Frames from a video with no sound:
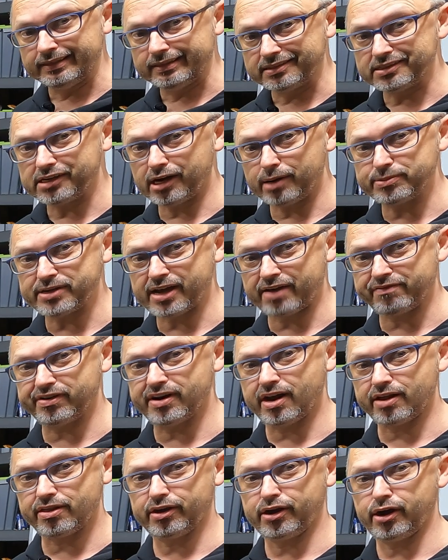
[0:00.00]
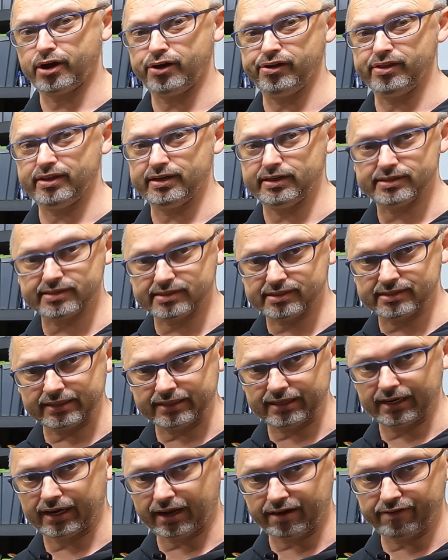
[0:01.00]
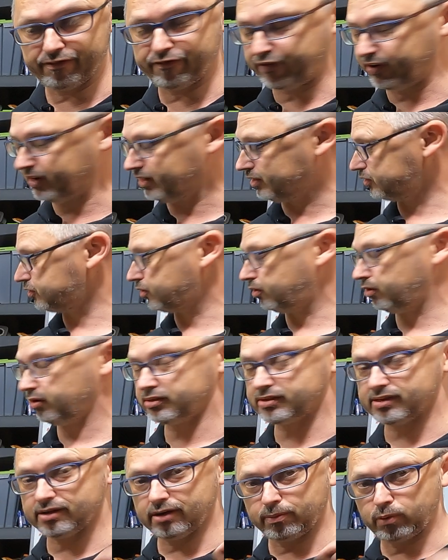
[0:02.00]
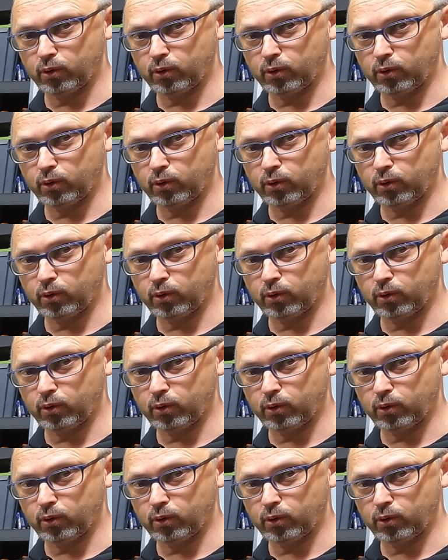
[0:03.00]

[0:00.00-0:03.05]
Time to have another go at this, and fingers crossed, I'm